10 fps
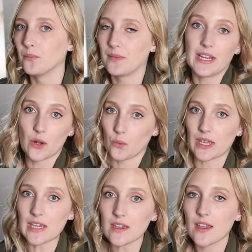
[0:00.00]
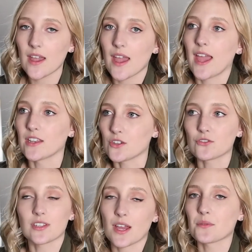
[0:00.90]
in a week, and
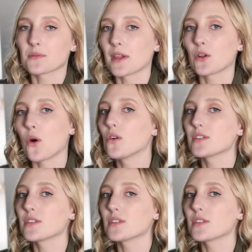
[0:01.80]
usually that was my goal,